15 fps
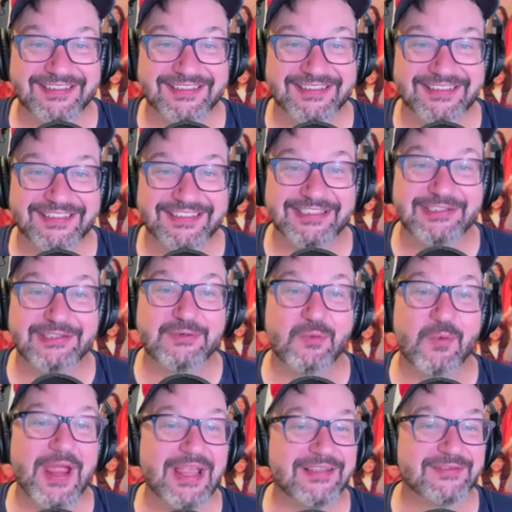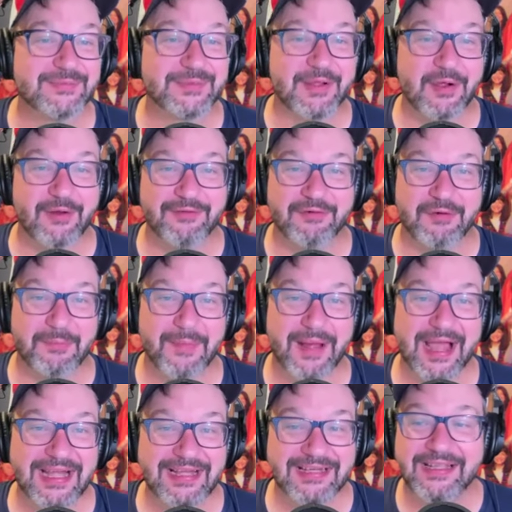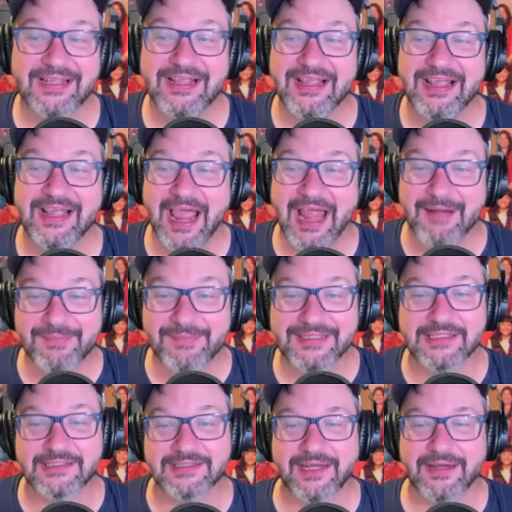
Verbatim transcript: She swings with all of her might and misses.